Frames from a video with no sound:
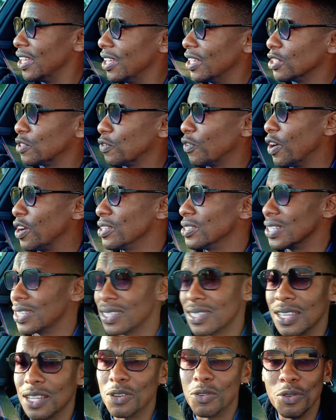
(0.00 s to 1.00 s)
as far as
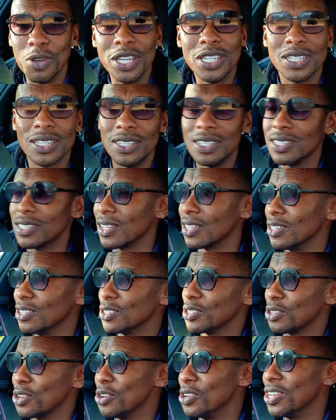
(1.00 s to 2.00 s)
acceleration is
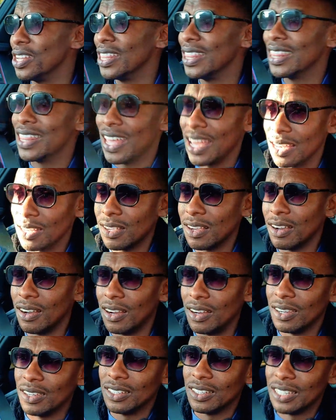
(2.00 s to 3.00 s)
concerned in that
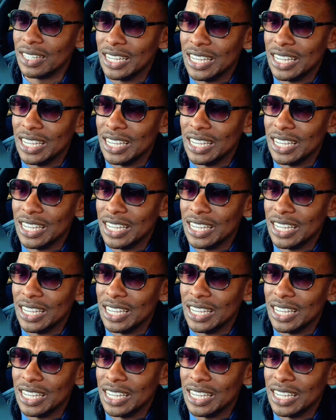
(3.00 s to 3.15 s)
car